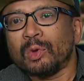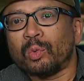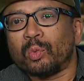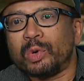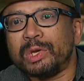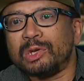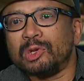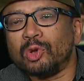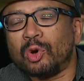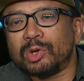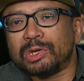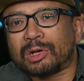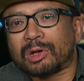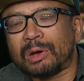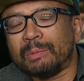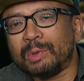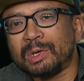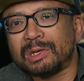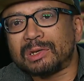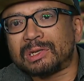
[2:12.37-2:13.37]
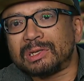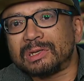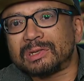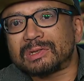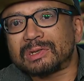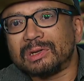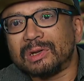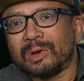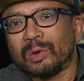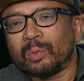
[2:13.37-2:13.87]
We know the communities.
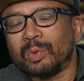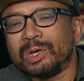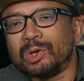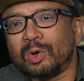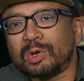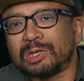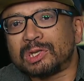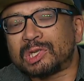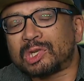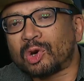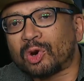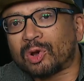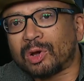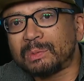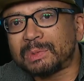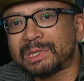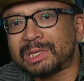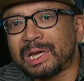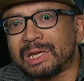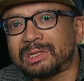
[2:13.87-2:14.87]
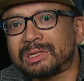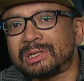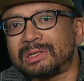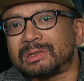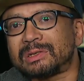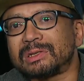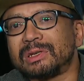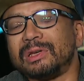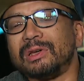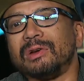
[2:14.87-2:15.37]
We know the
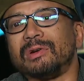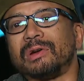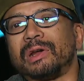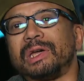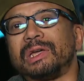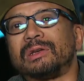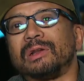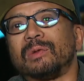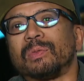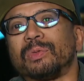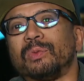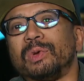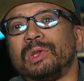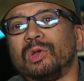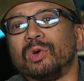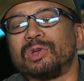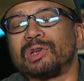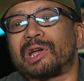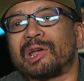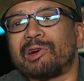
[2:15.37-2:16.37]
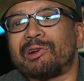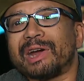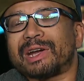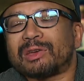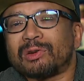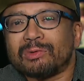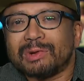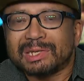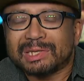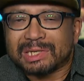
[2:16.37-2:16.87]
circumstances, right? We know the
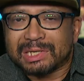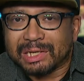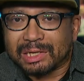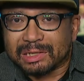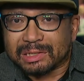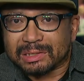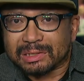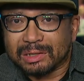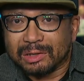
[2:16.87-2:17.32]
characteristics.